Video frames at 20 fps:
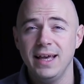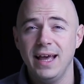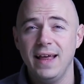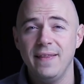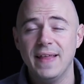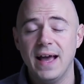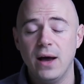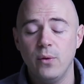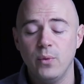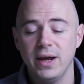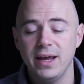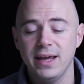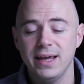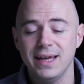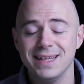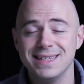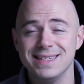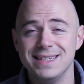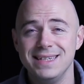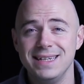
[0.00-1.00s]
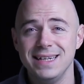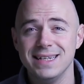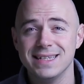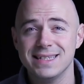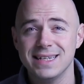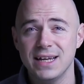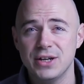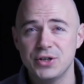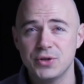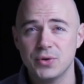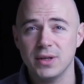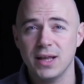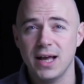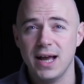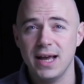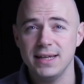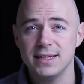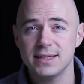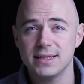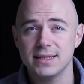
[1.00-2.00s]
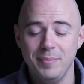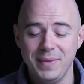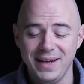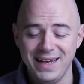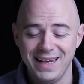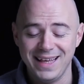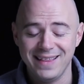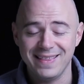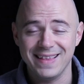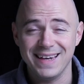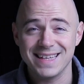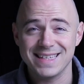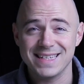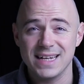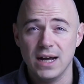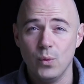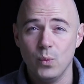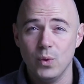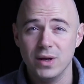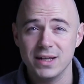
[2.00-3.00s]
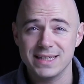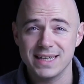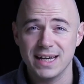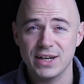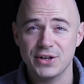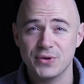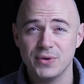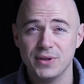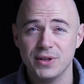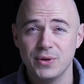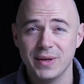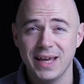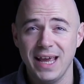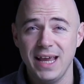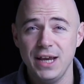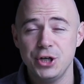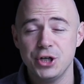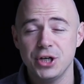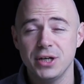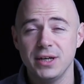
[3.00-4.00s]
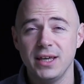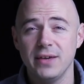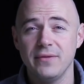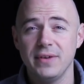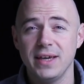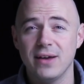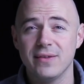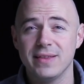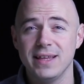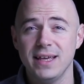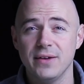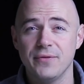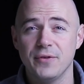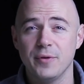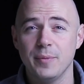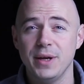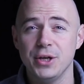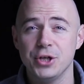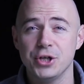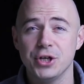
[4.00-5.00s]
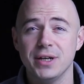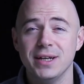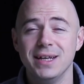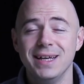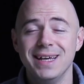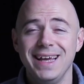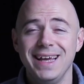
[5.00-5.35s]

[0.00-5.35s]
And that way it's decentralized, meaning that it's not one central location giving out the information.